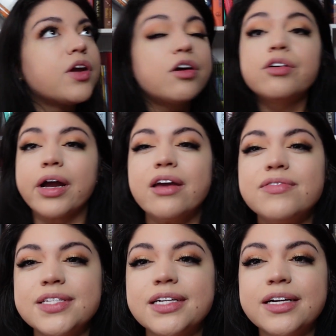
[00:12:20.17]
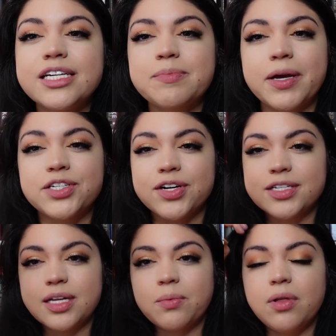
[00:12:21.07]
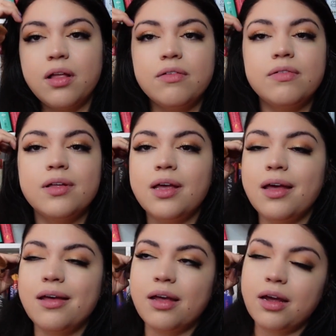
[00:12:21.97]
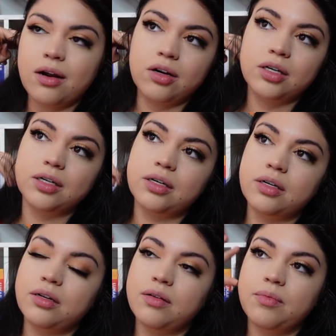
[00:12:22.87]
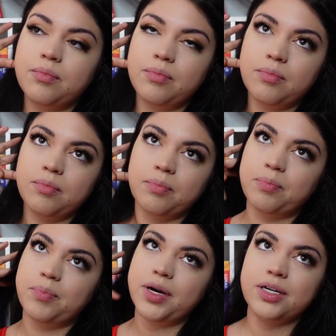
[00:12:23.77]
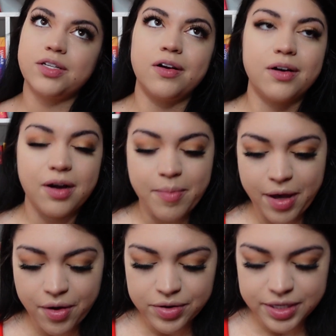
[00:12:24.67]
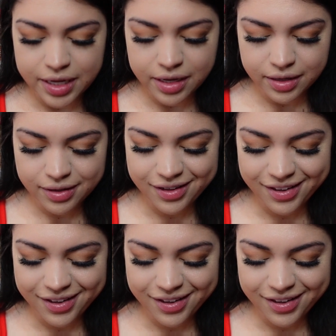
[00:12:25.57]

Crave series by Tracy Wolff. Her books are about like